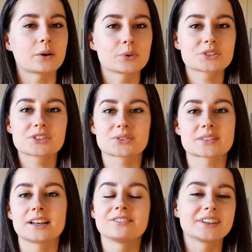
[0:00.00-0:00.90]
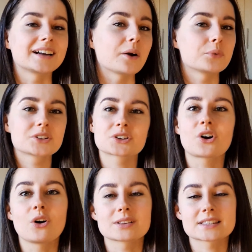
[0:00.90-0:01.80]
I want to do something, I want to
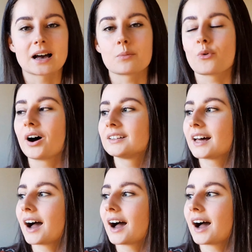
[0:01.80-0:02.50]
call someone,